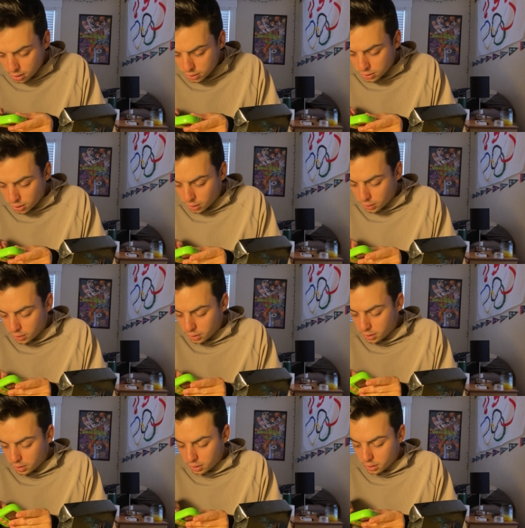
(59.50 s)
So
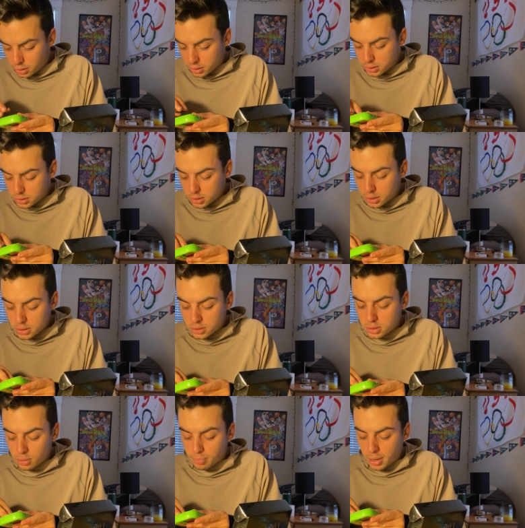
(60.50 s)
this
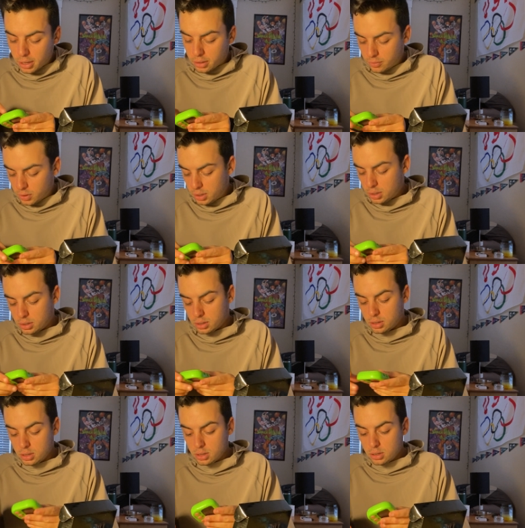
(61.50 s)
is the back of it.
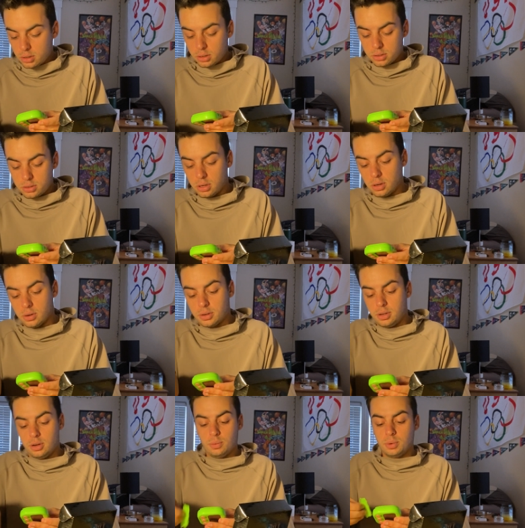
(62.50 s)
So
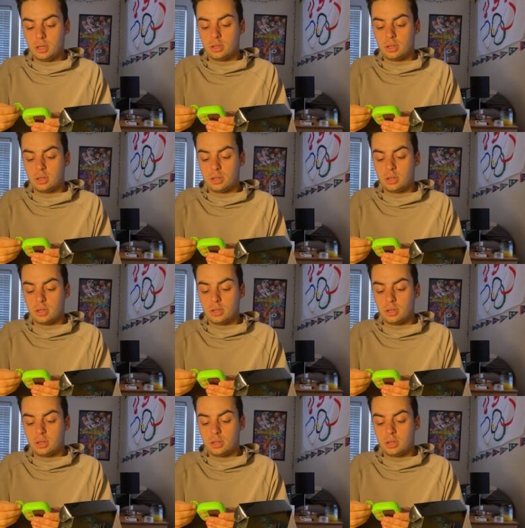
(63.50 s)
here we